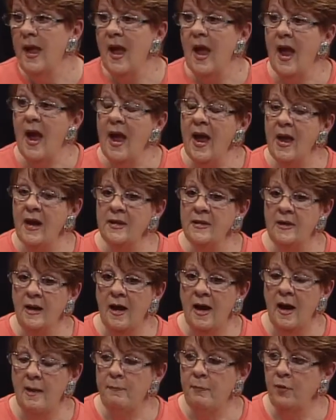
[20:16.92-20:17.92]
and
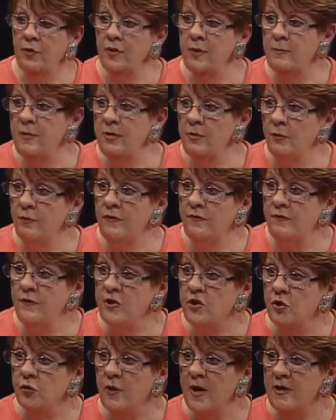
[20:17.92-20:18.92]
I put them in the
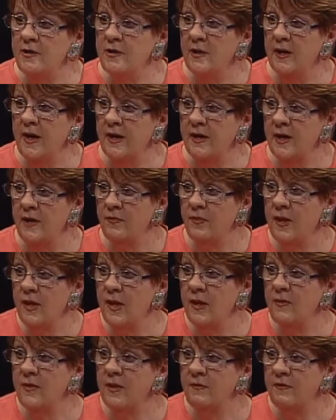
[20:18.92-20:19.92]
refrigerator, like in the,
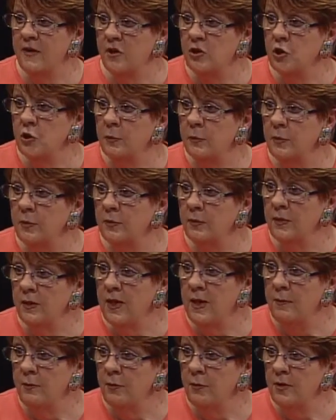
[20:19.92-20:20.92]
in the vegetable mm-hmm.
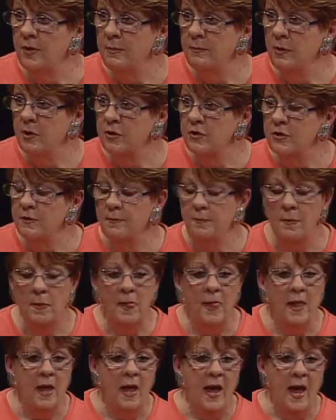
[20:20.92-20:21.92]
keeper at the bottom,
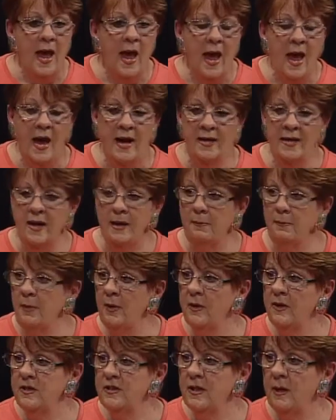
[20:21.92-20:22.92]
and i
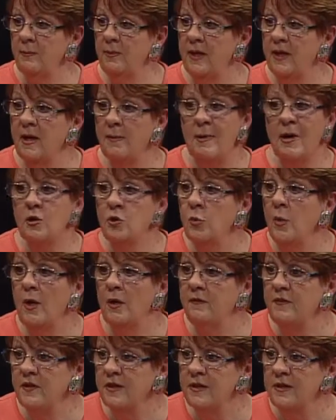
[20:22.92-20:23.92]
plant up like about
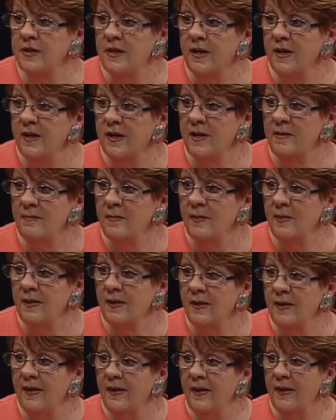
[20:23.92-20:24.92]
12 at a time.
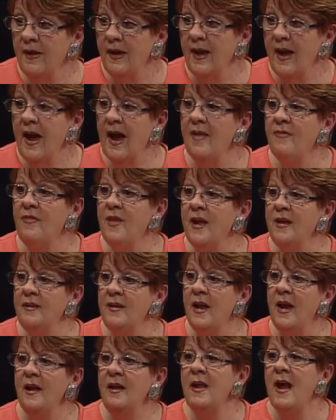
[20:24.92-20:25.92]
Oh, and
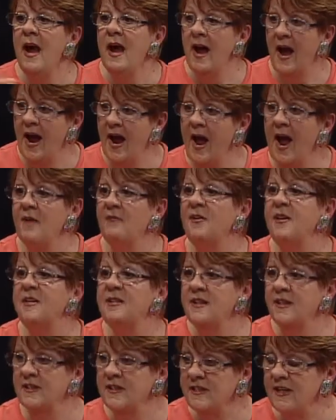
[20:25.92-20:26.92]
so then I have a
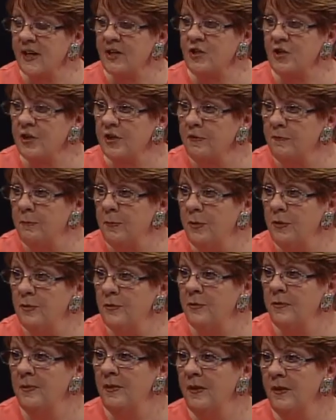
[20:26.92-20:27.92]
succession of
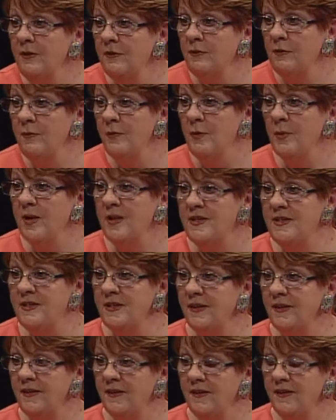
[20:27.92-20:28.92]
bloom through the nice.
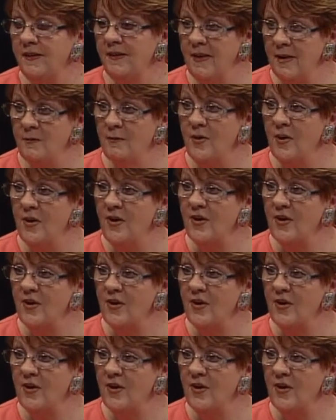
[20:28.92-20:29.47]
winter. It I works.